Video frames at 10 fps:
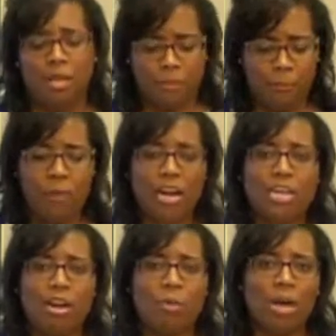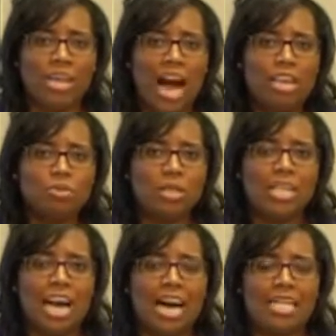The point here, what God is
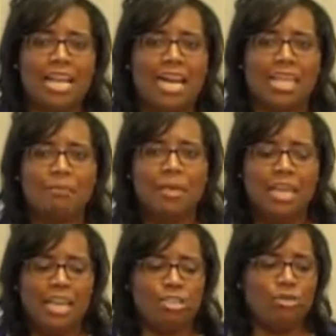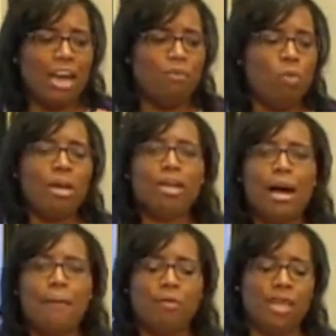really highlighting, is you have one
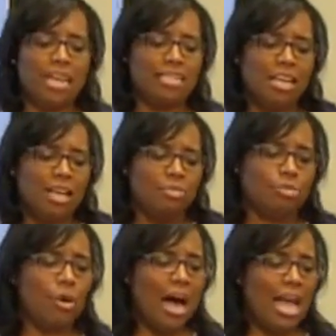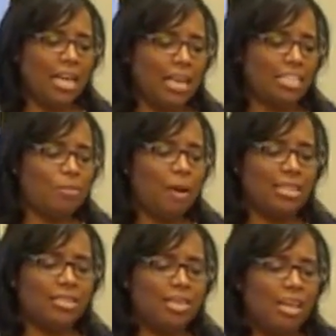couple that is trying and
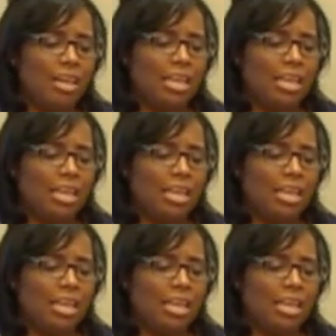expecting